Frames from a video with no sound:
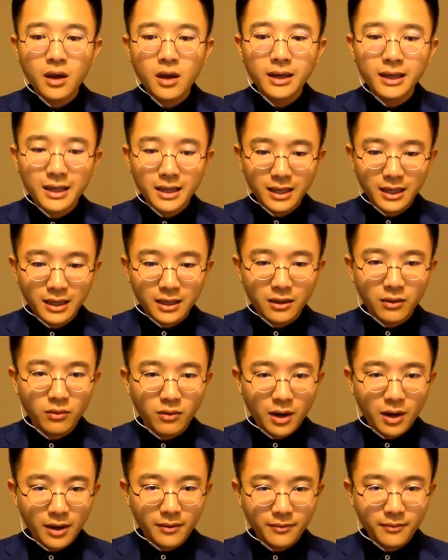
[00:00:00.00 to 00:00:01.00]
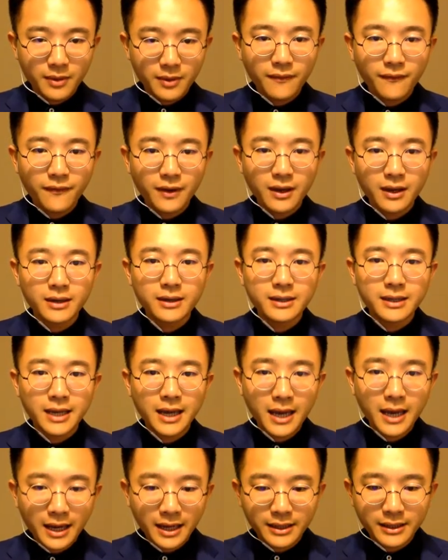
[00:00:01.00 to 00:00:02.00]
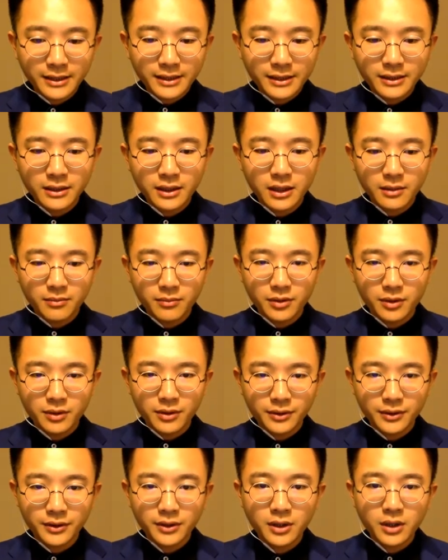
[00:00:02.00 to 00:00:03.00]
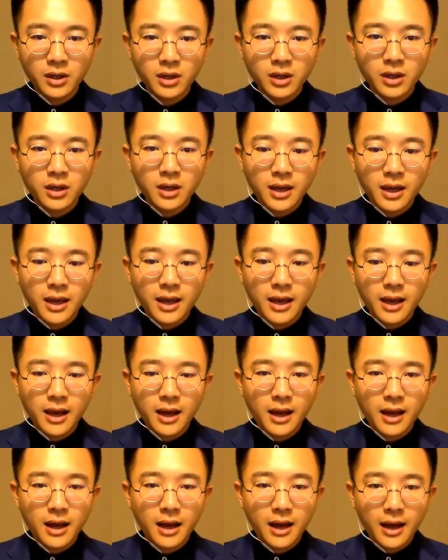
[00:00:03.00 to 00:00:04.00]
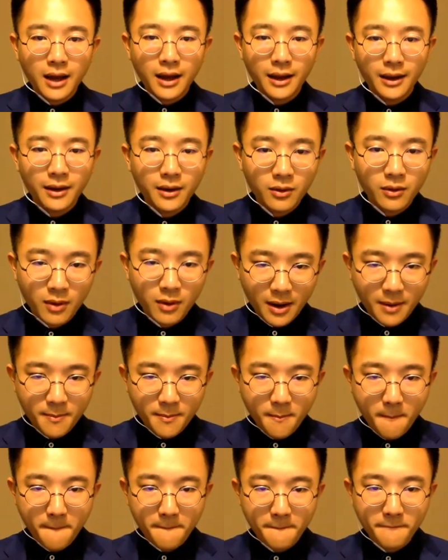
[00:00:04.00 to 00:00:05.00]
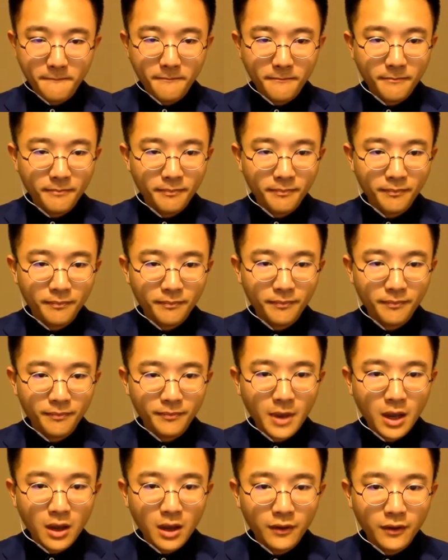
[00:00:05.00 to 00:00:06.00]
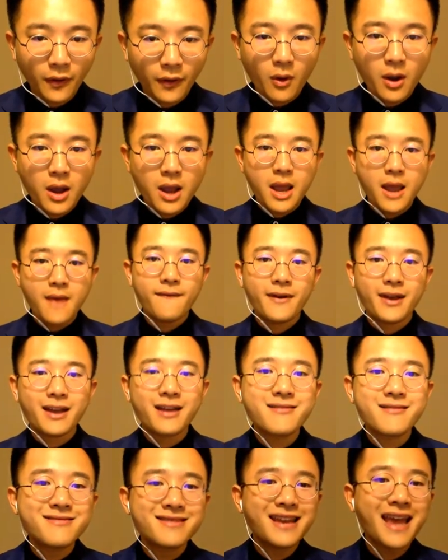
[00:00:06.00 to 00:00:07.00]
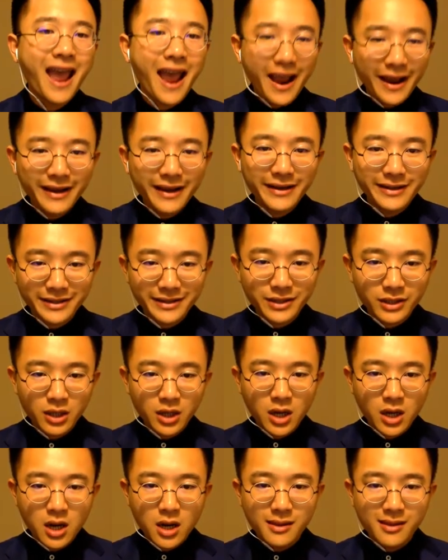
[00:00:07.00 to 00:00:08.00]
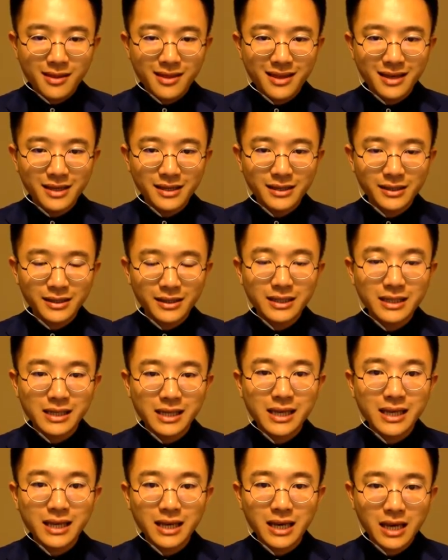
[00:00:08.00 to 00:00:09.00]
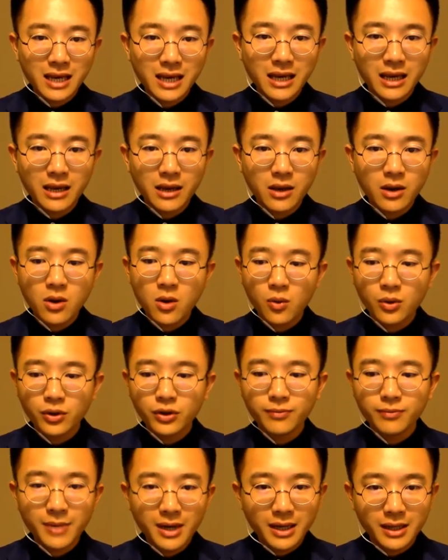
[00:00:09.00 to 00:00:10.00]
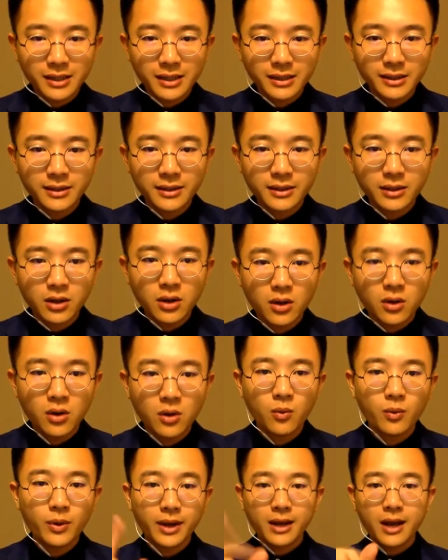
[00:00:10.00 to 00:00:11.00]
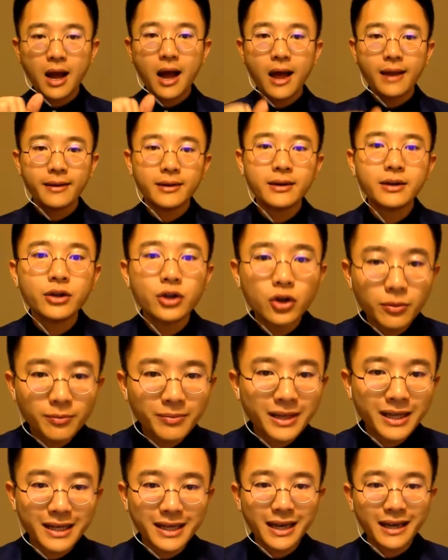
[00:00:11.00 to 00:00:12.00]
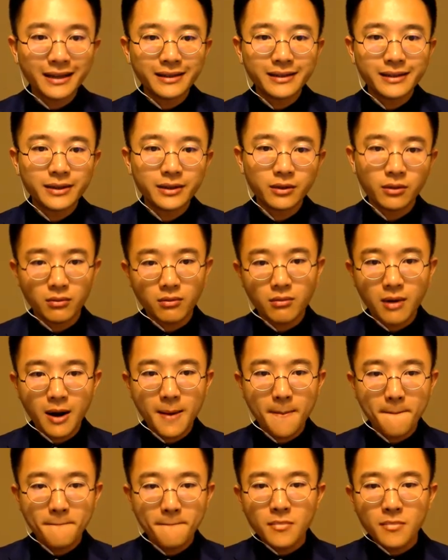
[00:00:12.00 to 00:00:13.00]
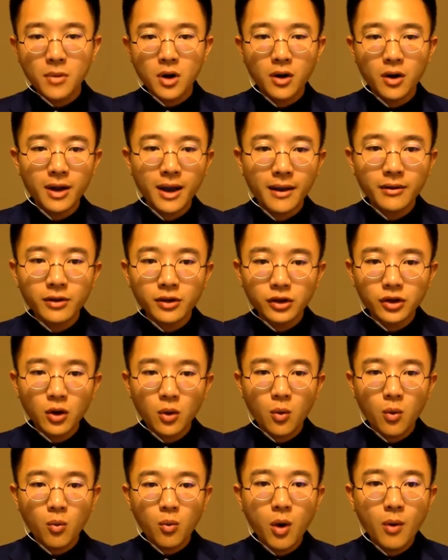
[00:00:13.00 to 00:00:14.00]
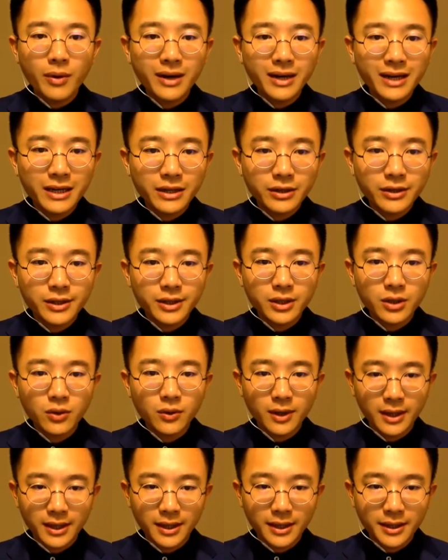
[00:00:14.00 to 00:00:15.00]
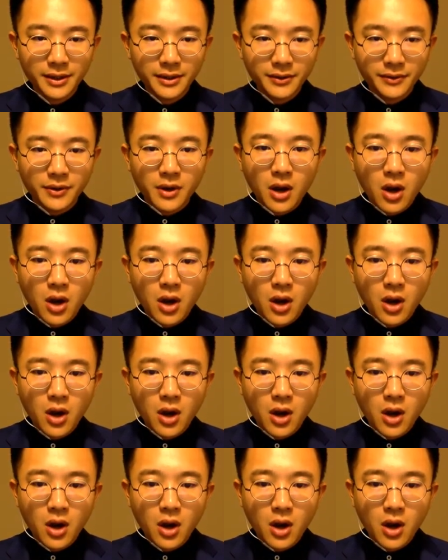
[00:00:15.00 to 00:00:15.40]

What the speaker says: key, right? If it contains numbers I, right? So if it contains this key, which means we got a duplicate, right? Okay, so what we need to do is